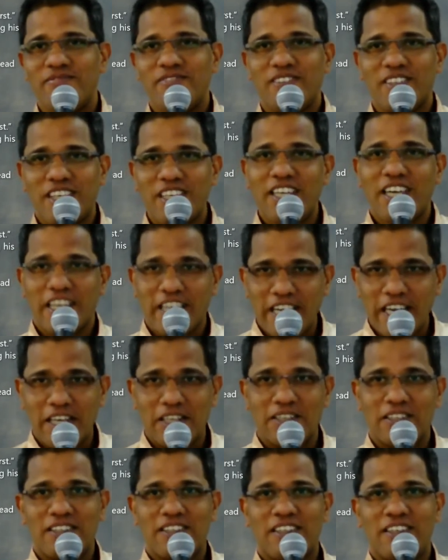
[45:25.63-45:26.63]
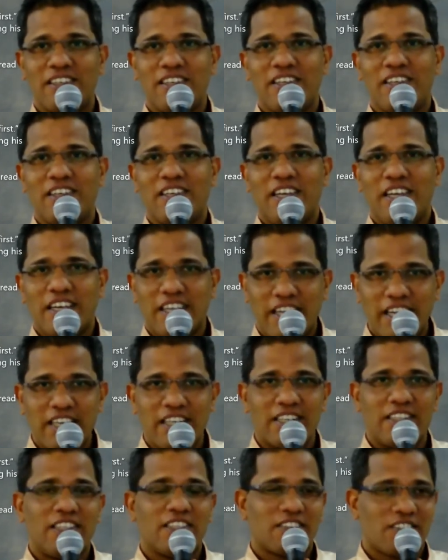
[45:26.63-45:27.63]
Okay, again,
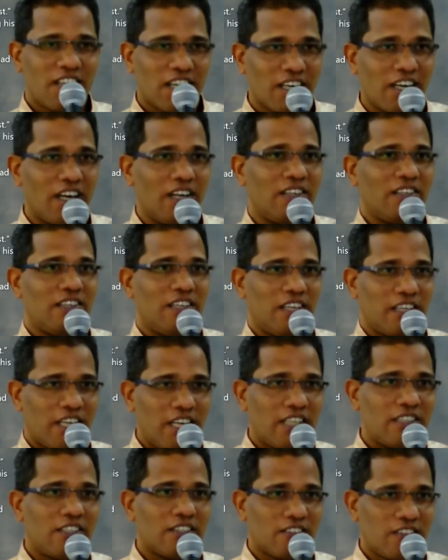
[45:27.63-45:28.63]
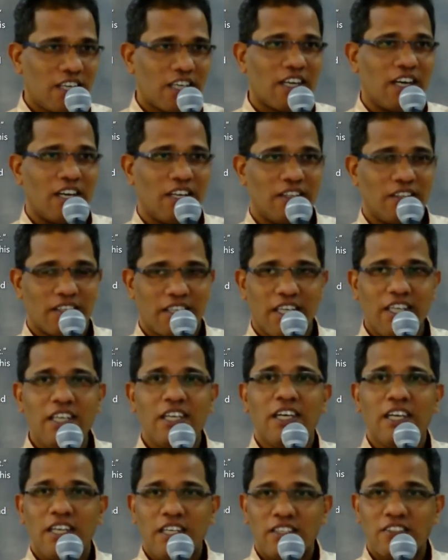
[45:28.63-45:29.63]
again the struggle, again the struggle.
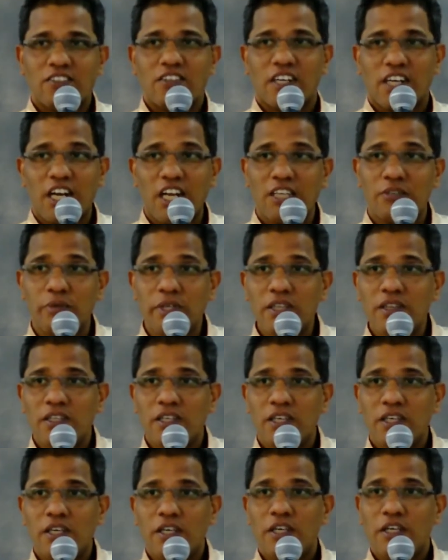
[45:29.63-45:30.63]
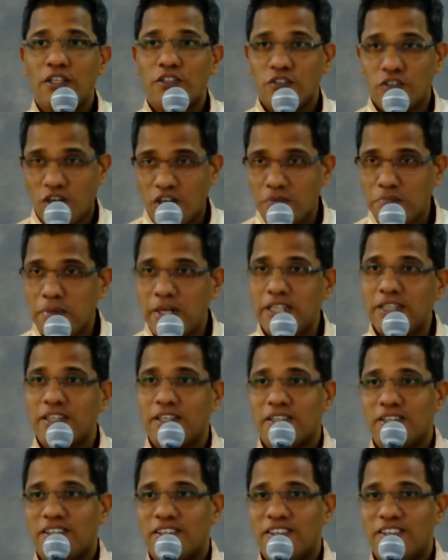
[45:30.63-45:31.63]
Okay, he is struggling with his own brother.